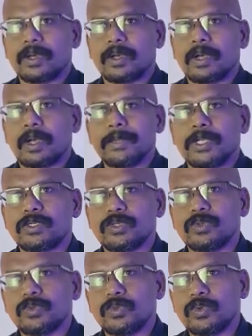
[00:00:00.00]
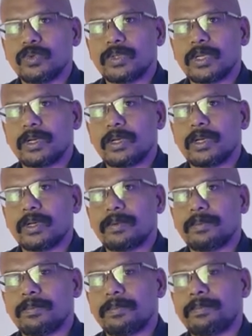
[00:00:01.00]
Coming to the
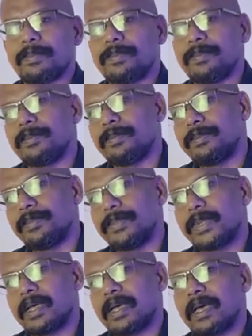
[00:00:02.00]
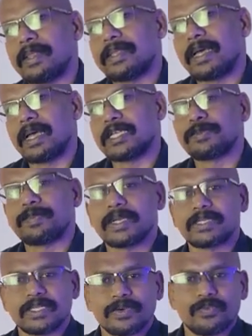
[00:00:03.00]

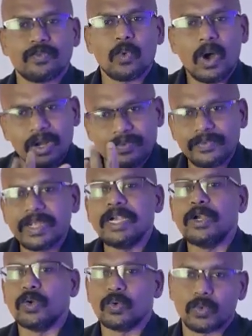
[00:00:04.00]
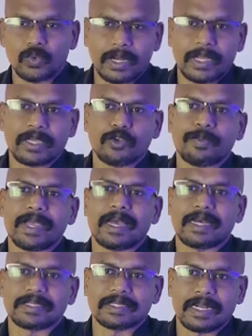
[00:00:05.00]
aspects of what we do, like you may
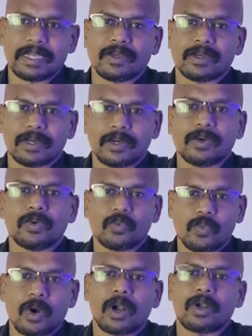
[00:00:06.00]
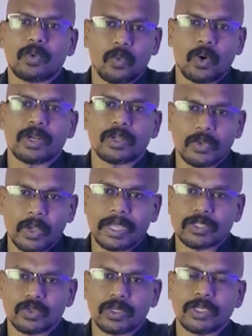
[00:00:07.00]
ask, like what
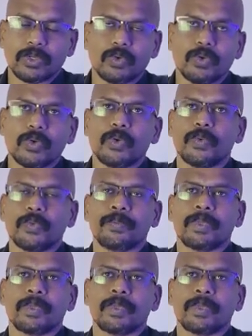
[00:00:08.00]
actually you do.